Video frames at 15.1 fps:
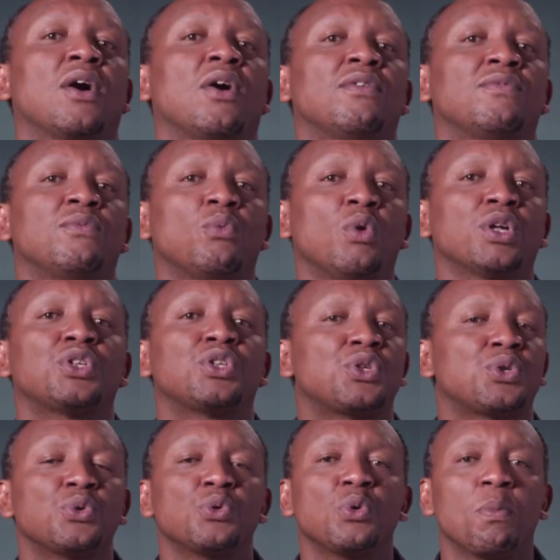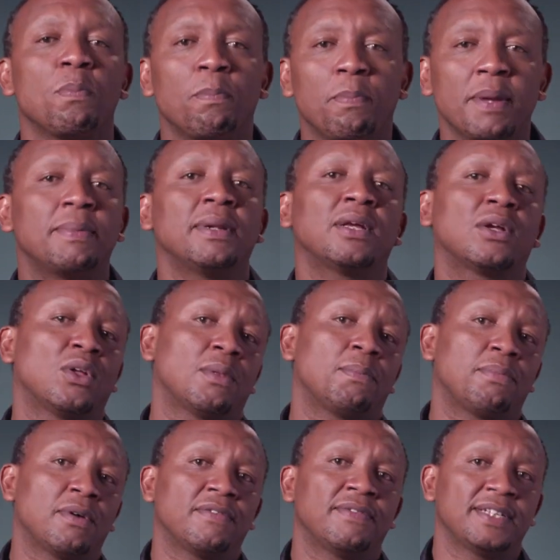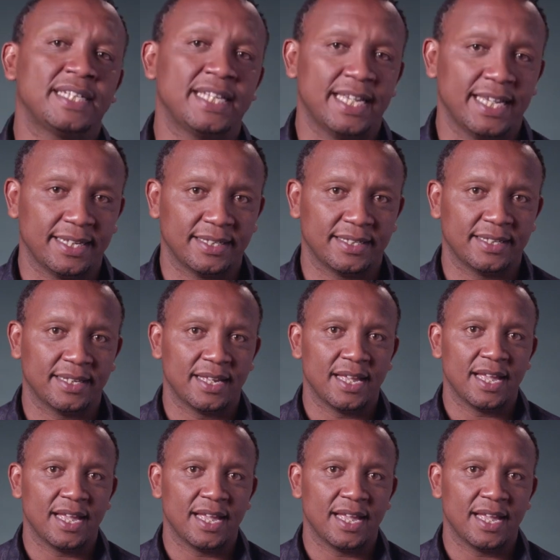of what true biblical poverty is.